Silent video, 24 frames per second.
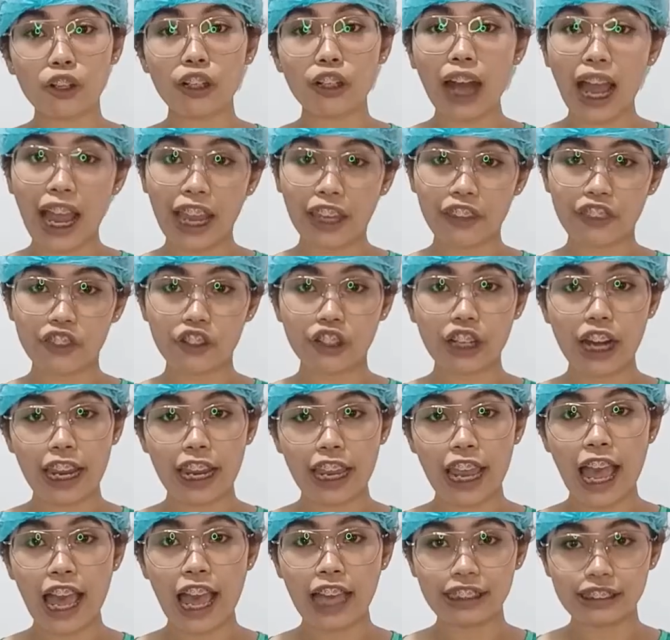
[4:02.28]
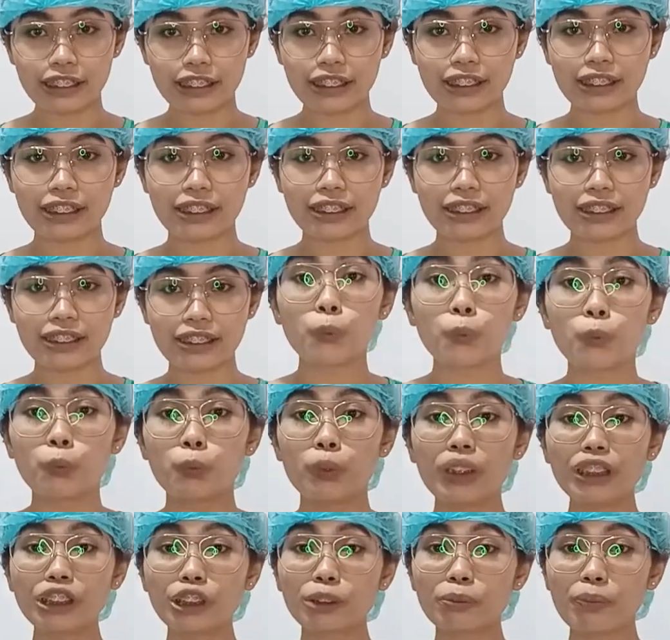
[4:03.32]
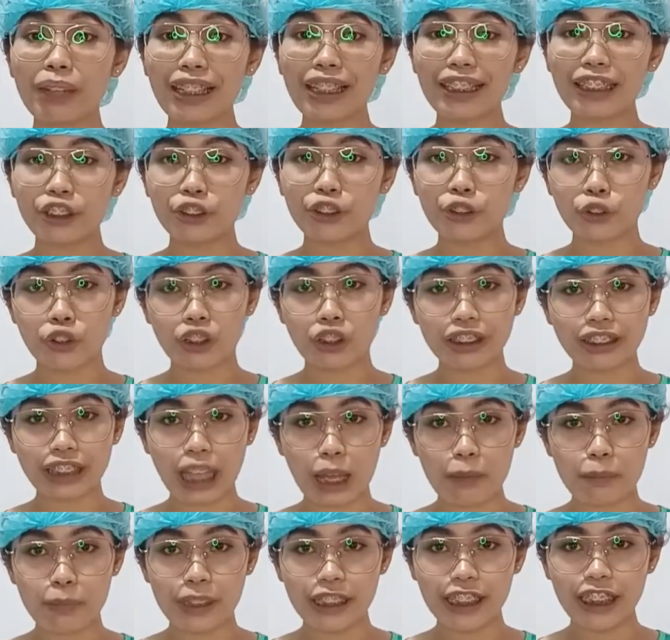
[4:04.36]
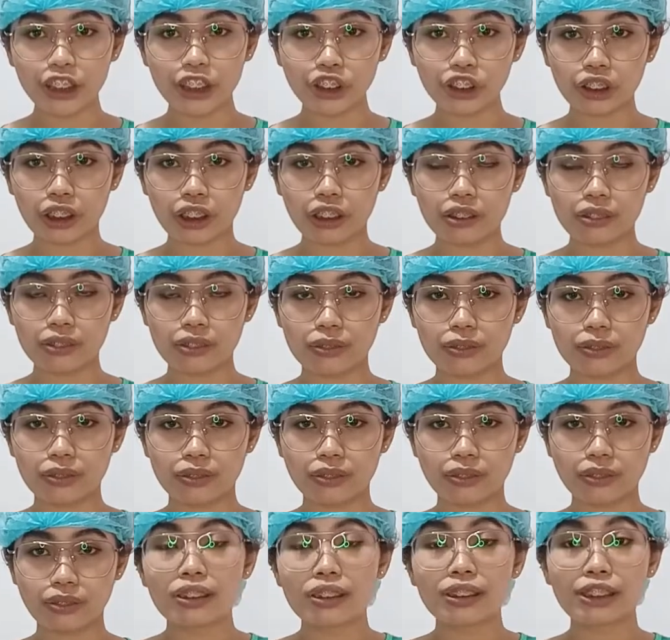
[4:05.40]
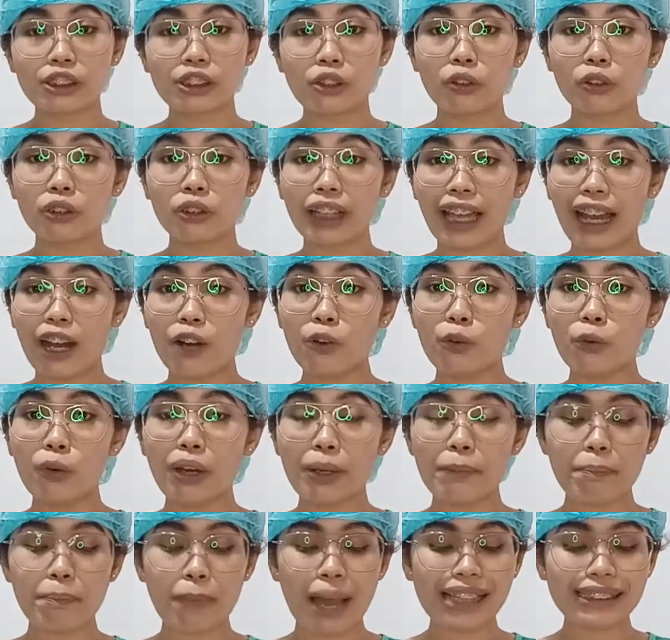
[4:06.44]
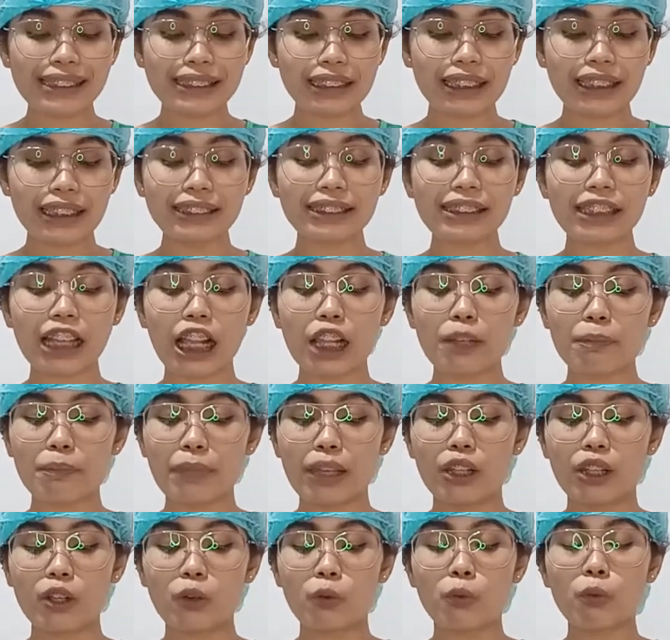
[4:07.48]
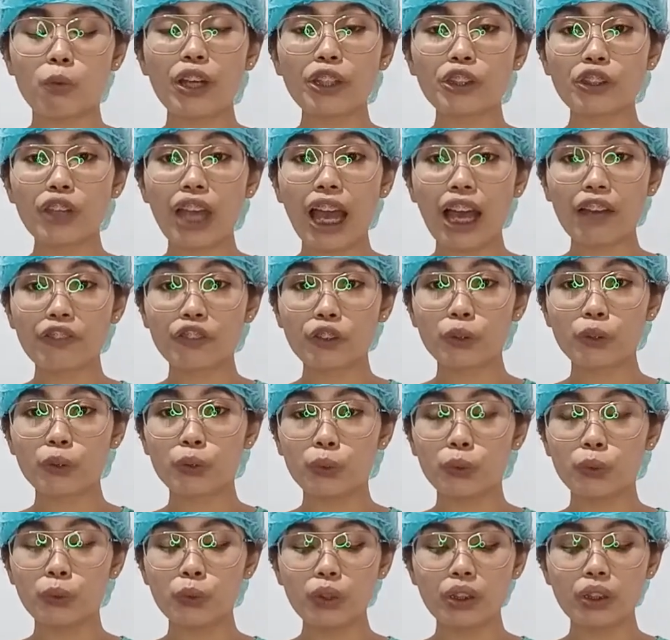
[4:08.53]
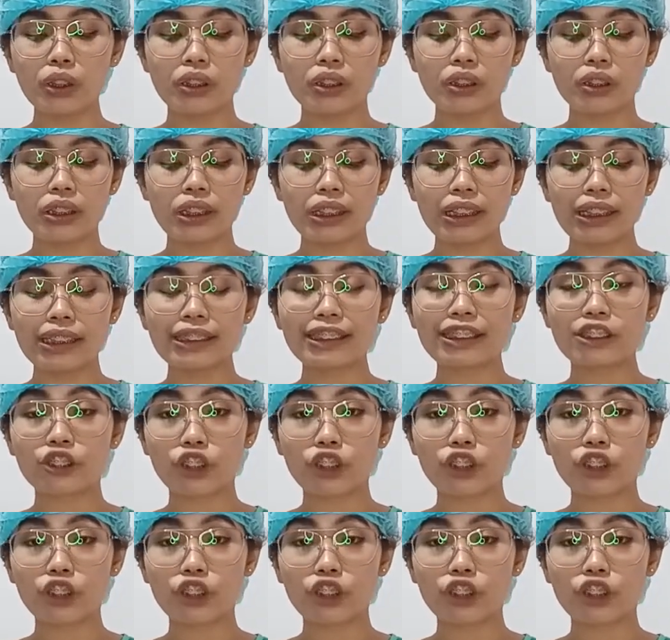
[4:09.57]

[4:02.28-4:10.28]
or either our hands, which may lead to contamination. So now when passing a scalpel, what you have to do is